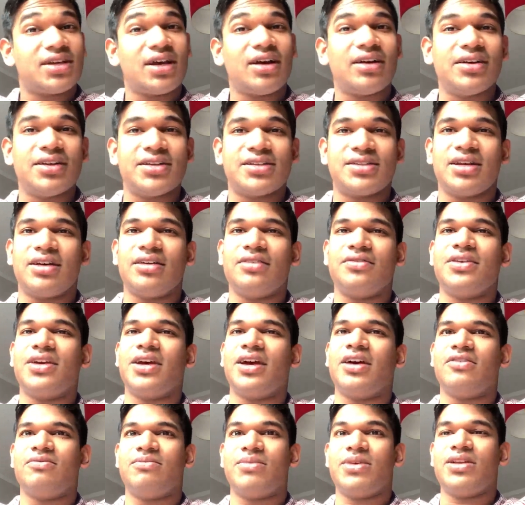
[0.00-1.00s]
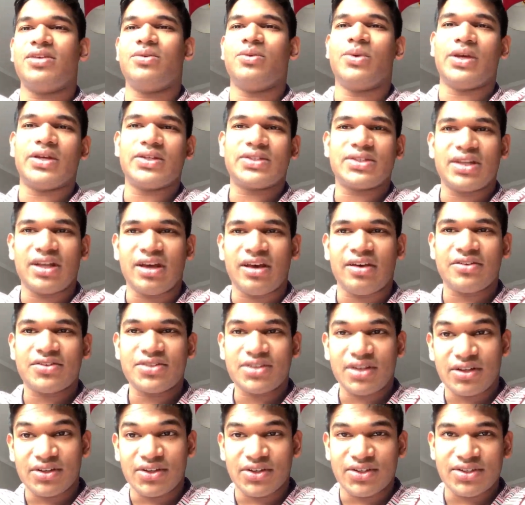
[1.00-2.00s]
Tell yourself you have many weeks left.
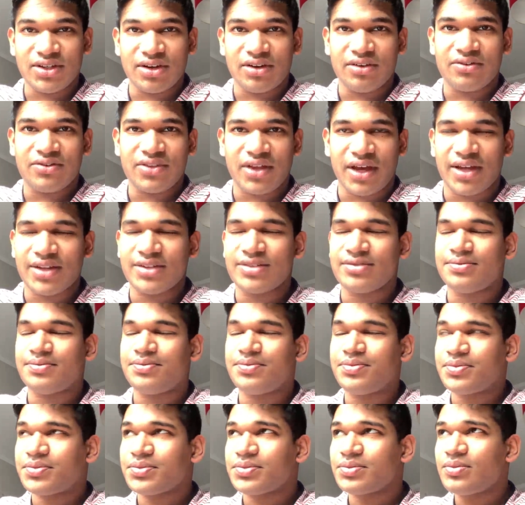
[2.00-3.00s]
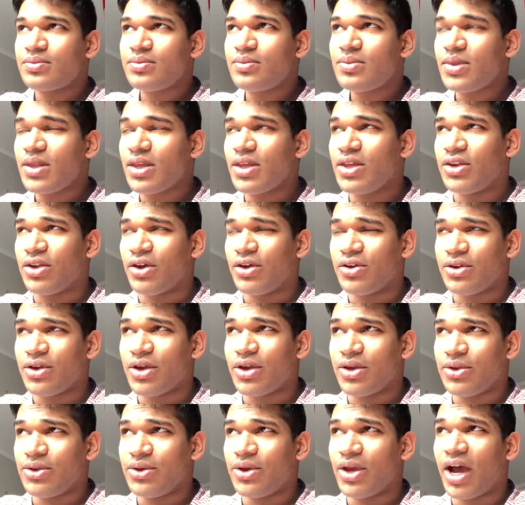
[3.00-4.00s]
Tell yourself that, you know,
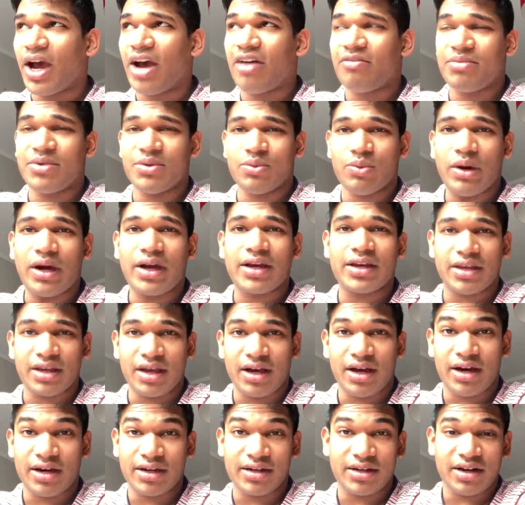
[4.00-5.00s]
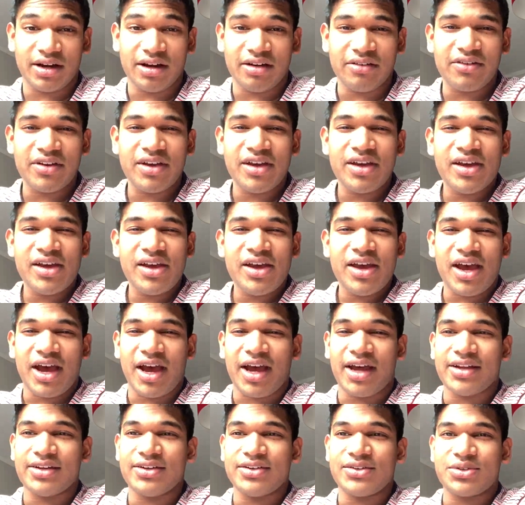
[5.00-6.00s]
you have been working hard enough,
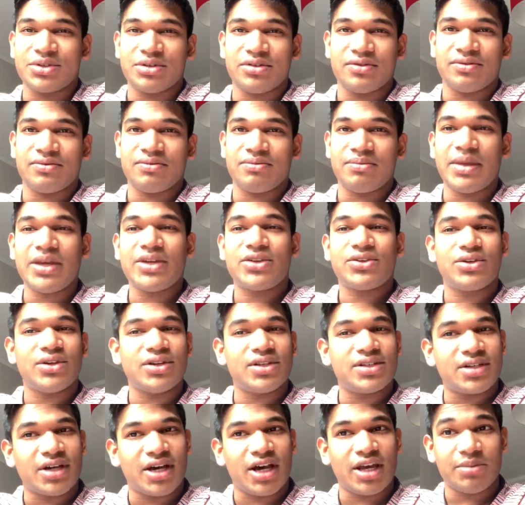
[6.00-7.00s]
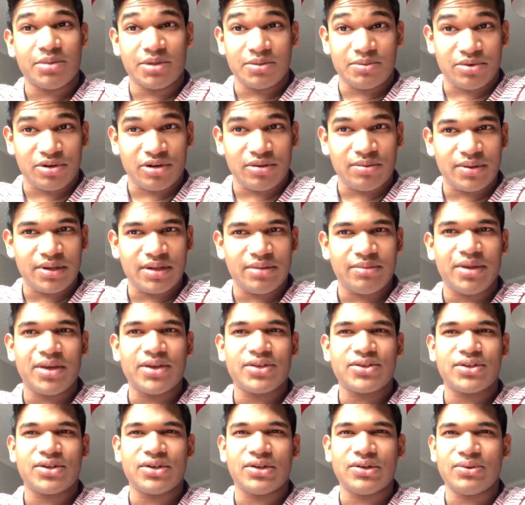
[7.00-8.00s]
and sort of make sure you time it properly.
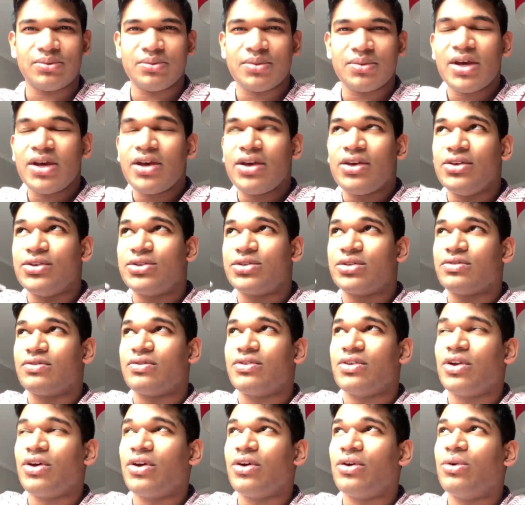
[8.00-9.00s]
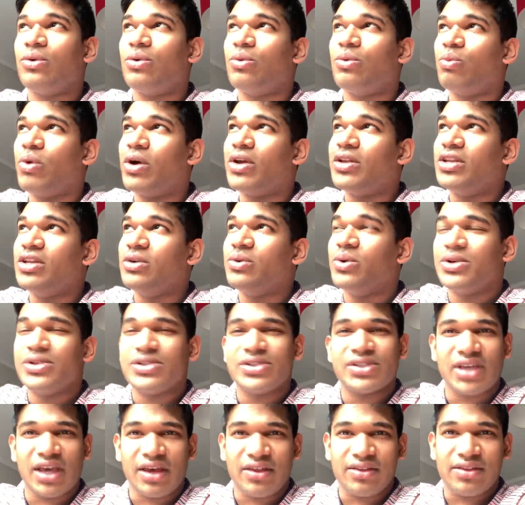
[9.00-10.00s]
Make sure you sort of know when you
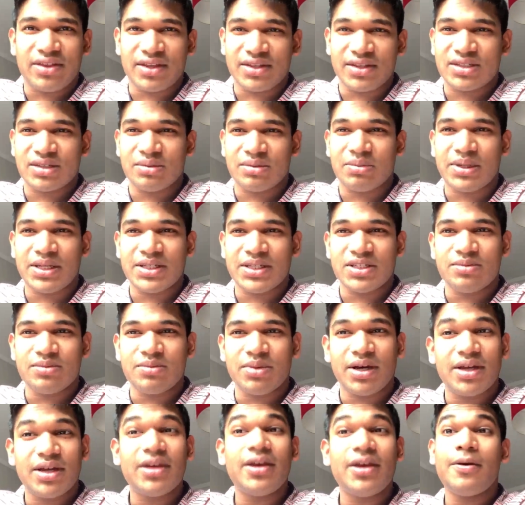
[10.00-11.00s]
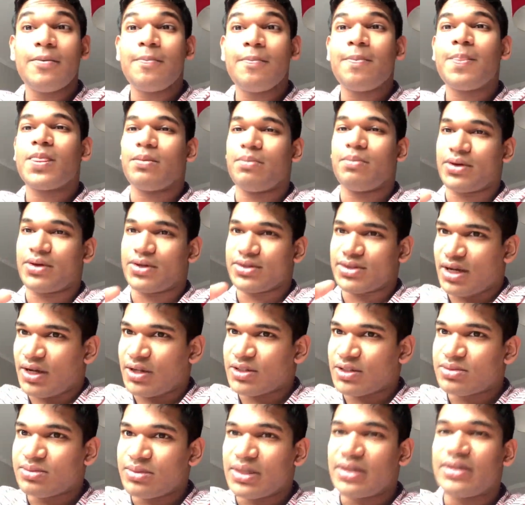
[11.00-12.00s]
want to get things completed by, because
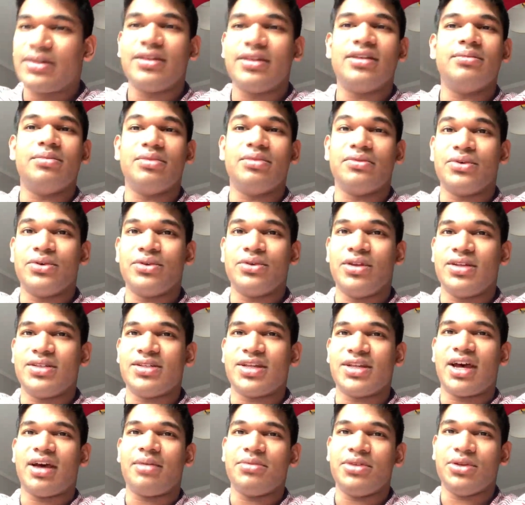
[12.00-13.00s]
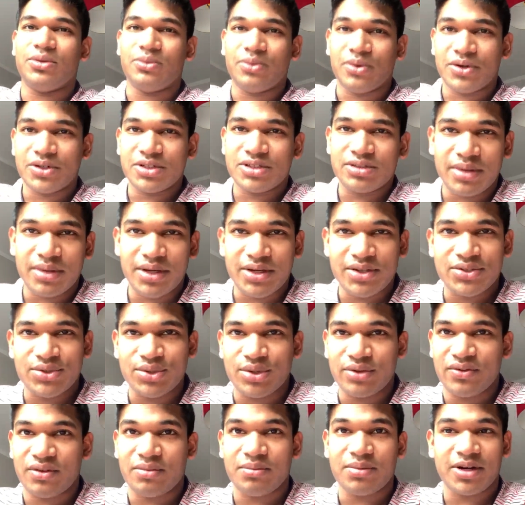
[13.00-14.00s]
ultimately before the exam you want to make
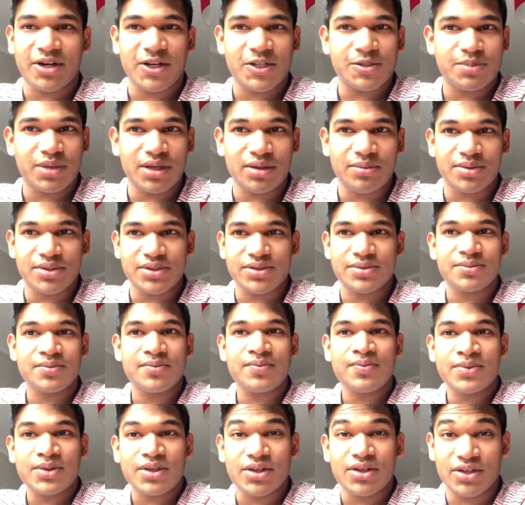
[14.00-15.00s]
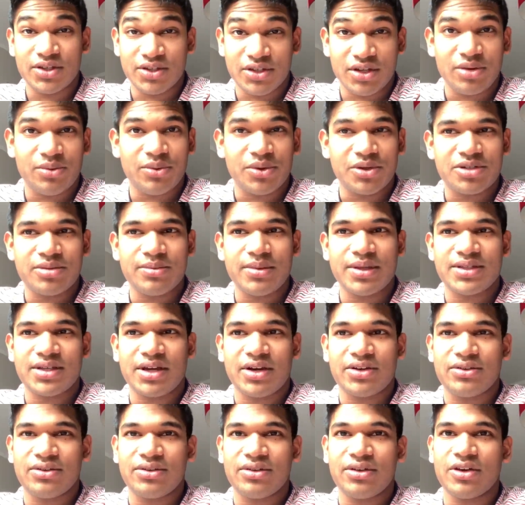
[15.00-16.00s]
sure you can pass papers. You don't want to miss
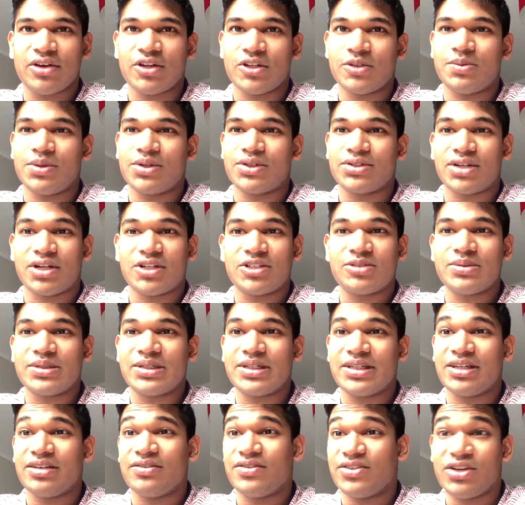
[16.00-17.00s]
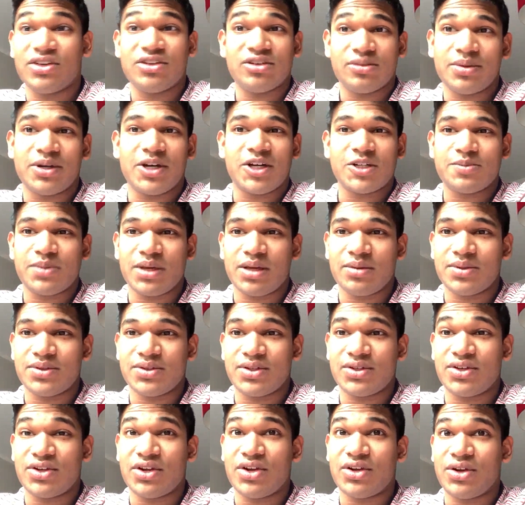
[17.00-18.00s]
out on those, because ultimately if you don't do past papers
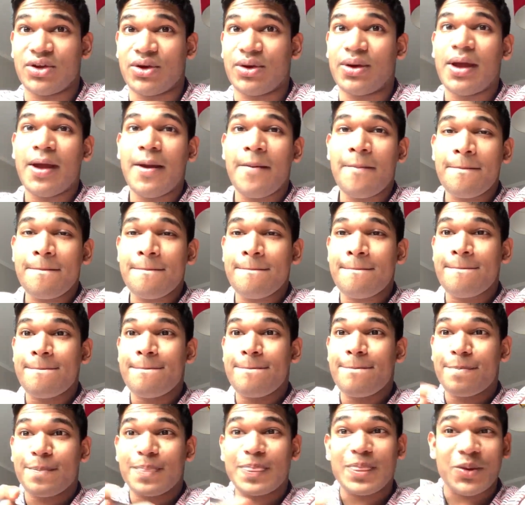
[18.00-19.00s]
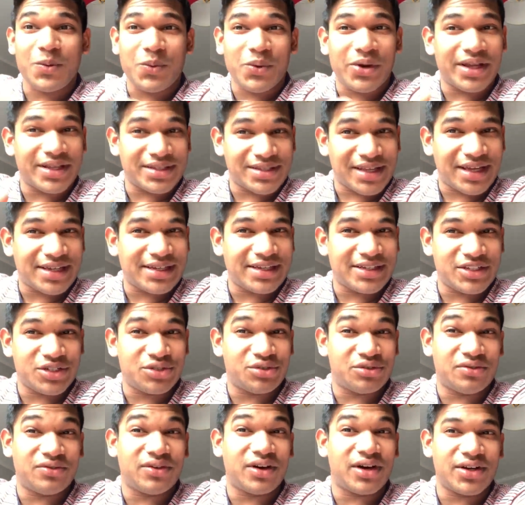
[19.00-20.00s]
then you don't know what exactly
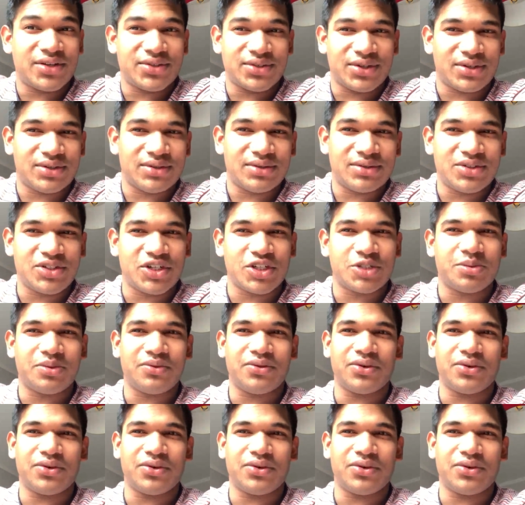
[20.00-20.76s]
to revise on just